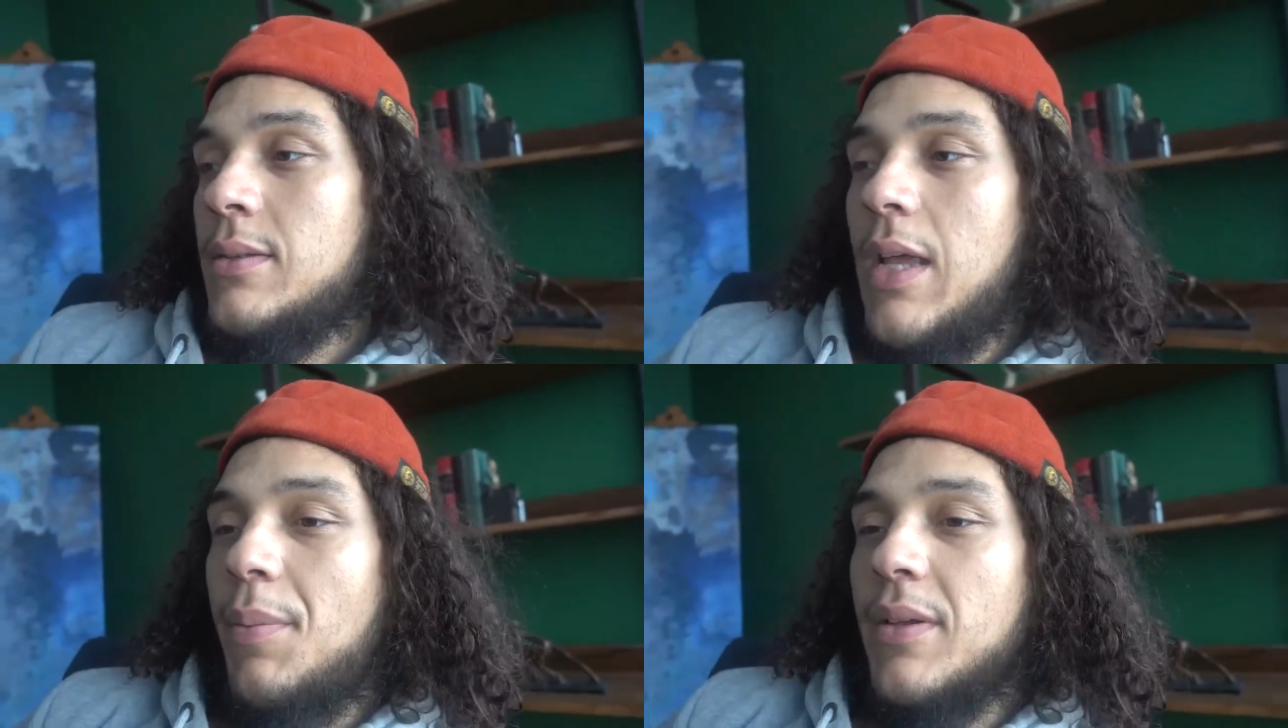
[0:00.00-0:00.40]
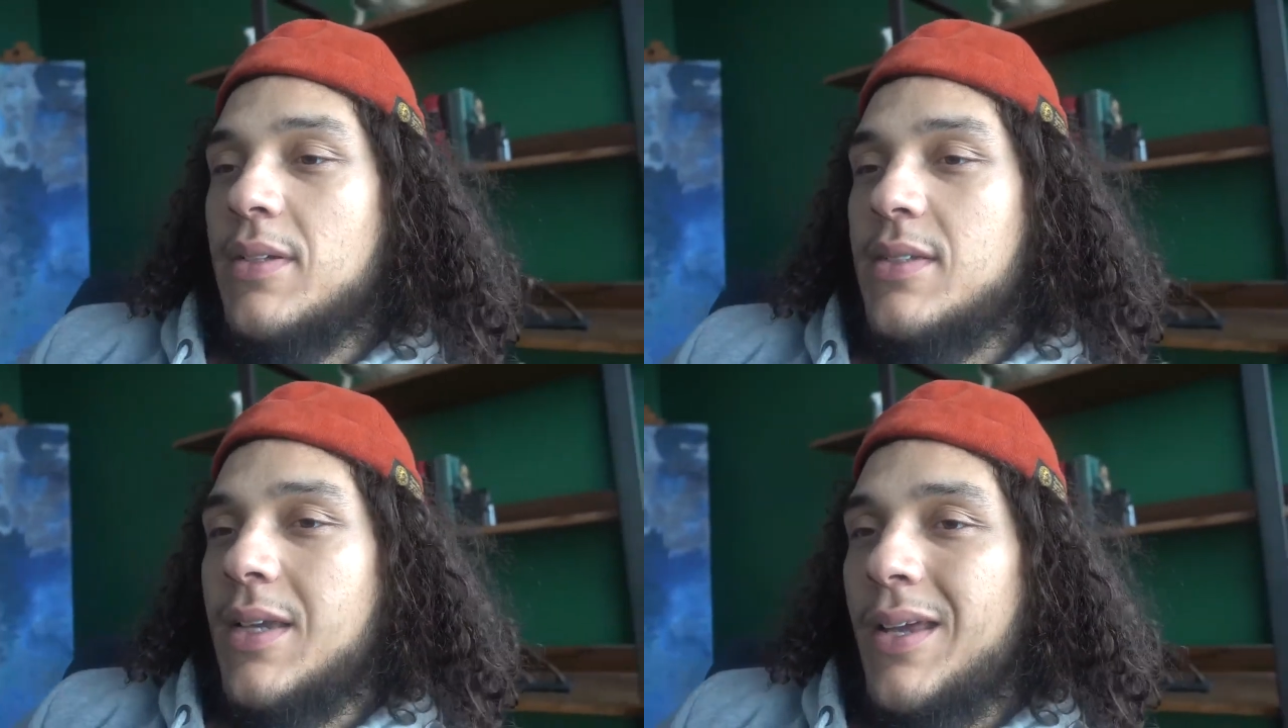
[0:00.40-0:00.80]
that being
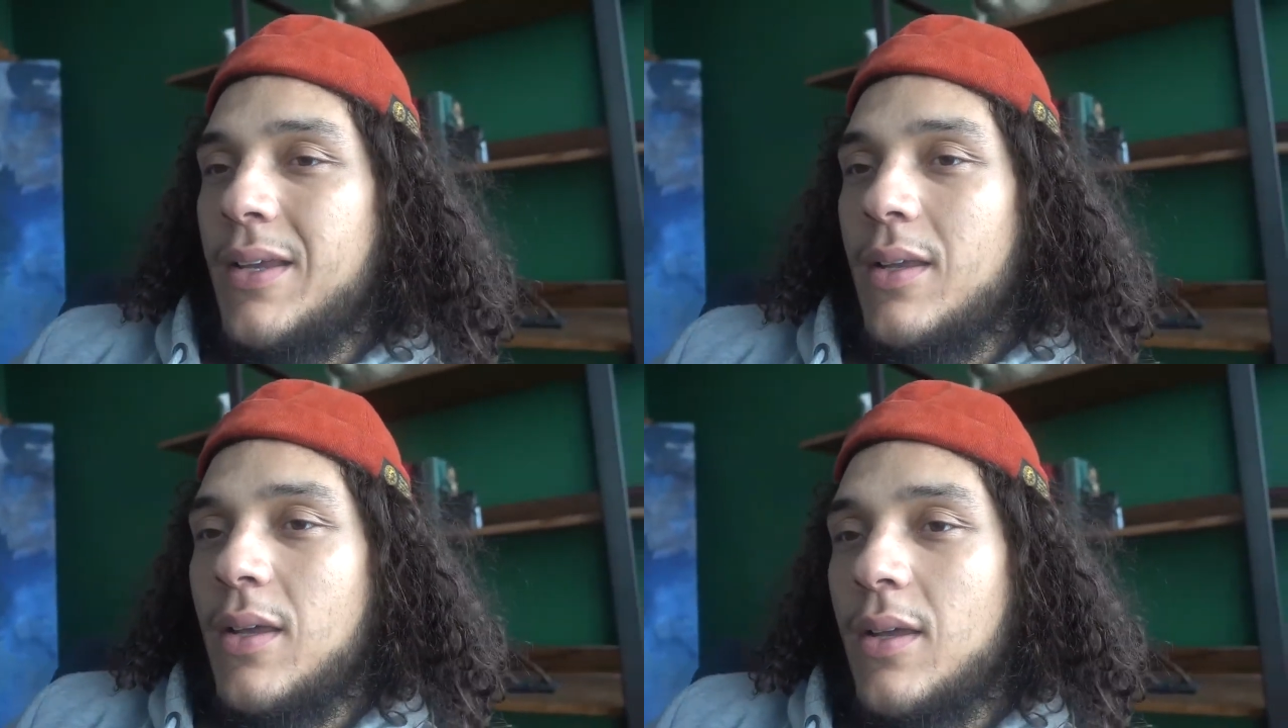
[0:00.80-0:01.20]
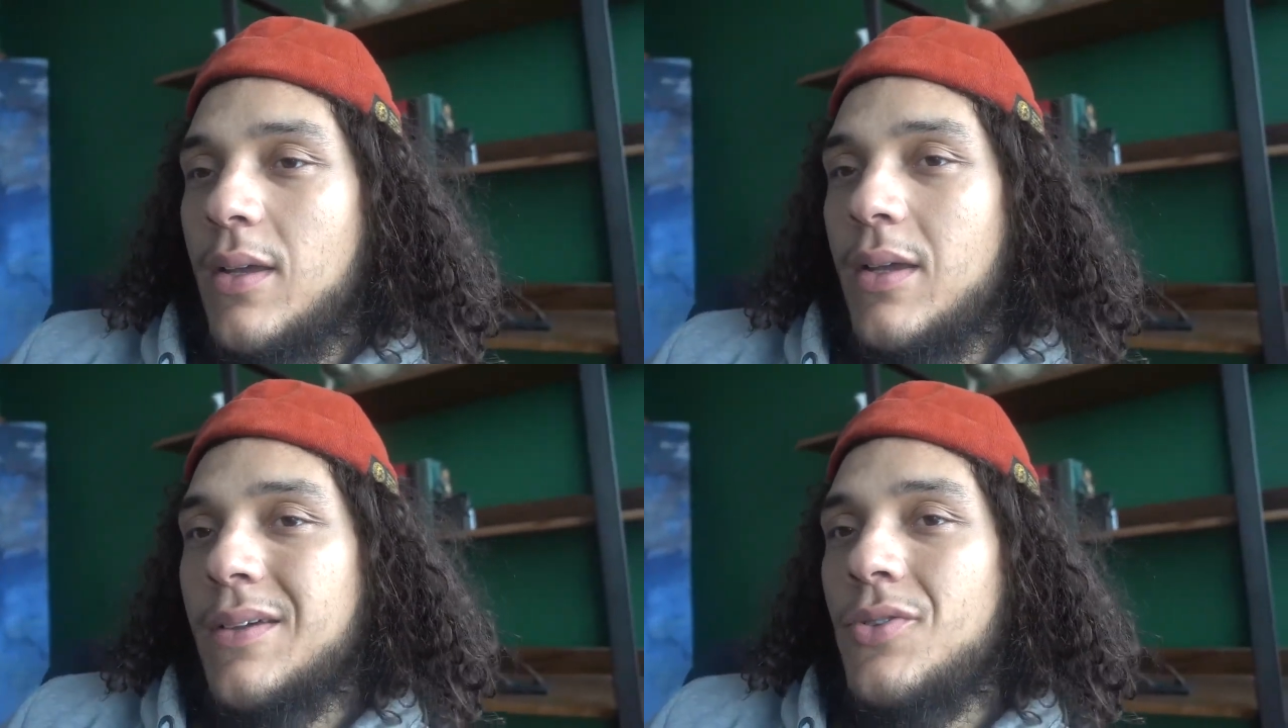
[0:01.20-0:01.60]
said,
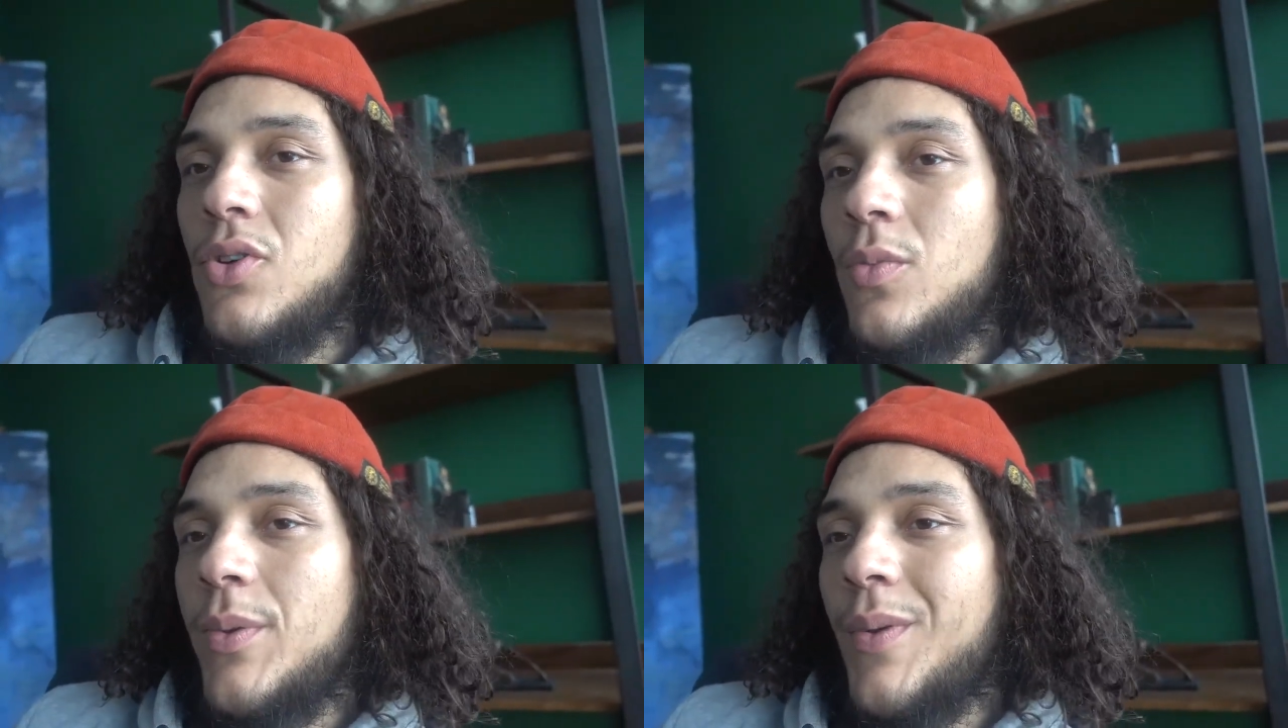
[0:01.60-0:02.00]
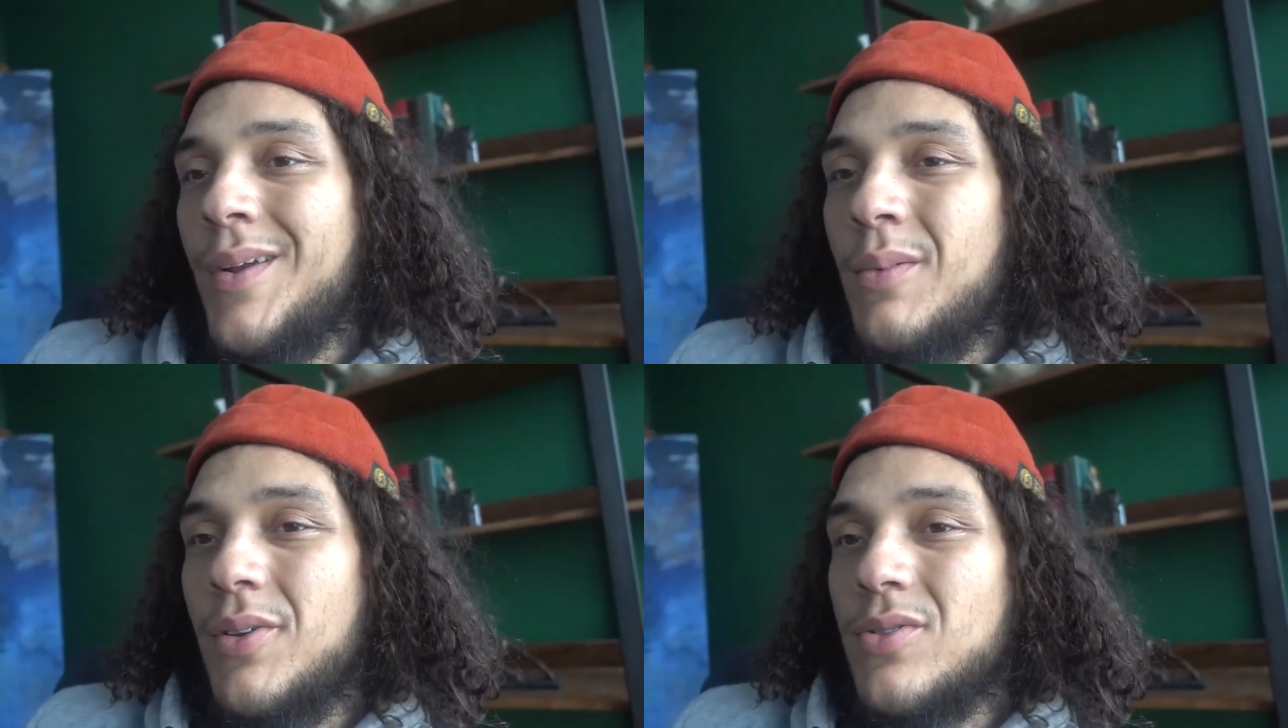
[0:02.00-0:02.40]
if you're going to be
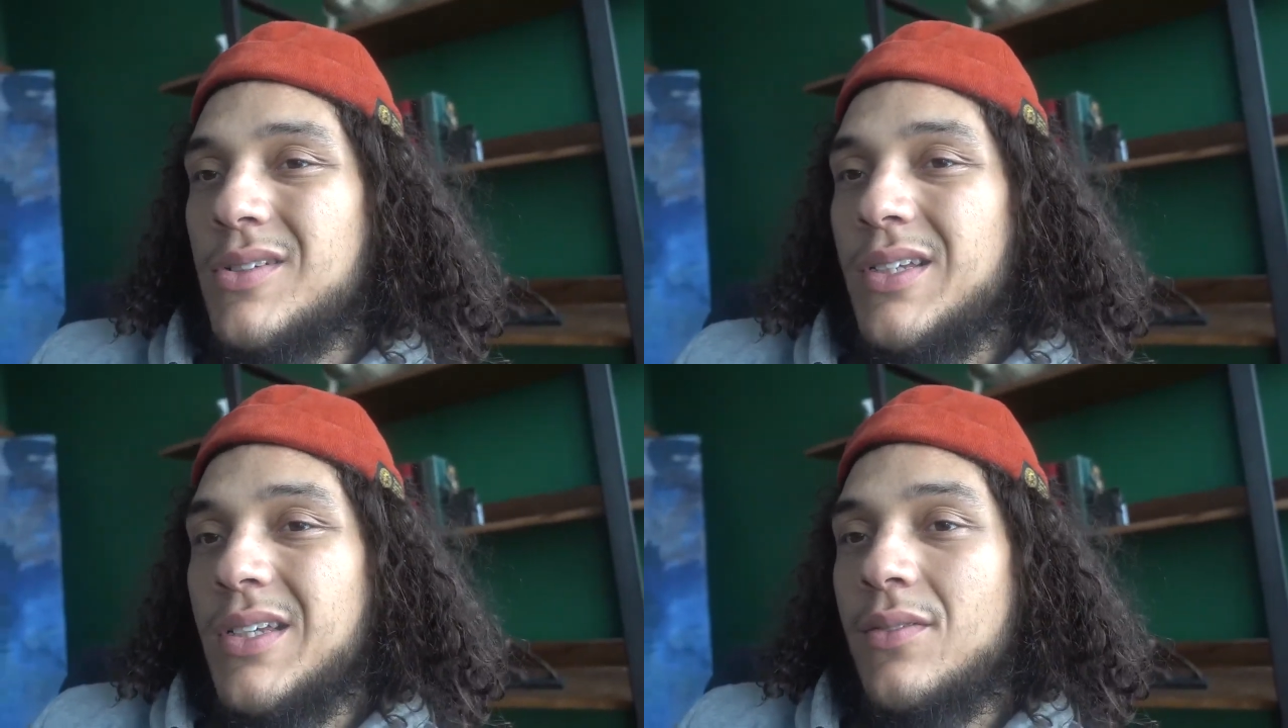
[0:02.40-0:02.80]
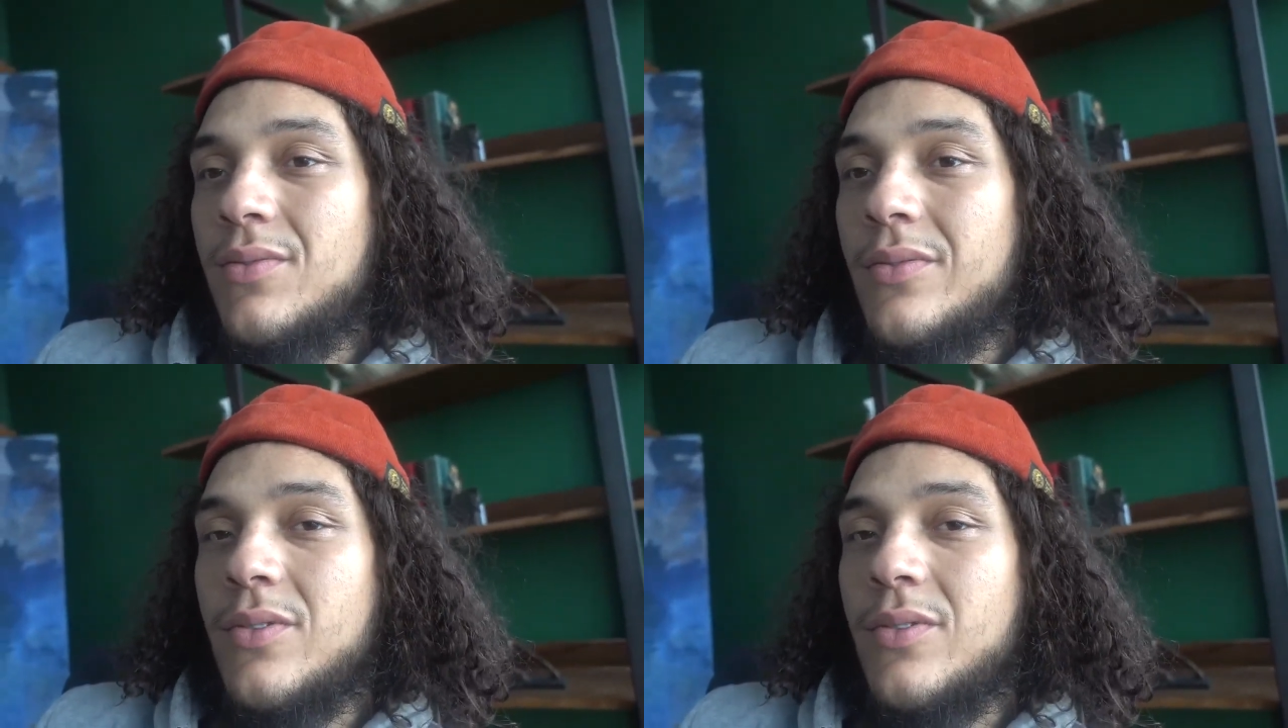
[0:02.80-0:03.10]
wearing them on your sleeve,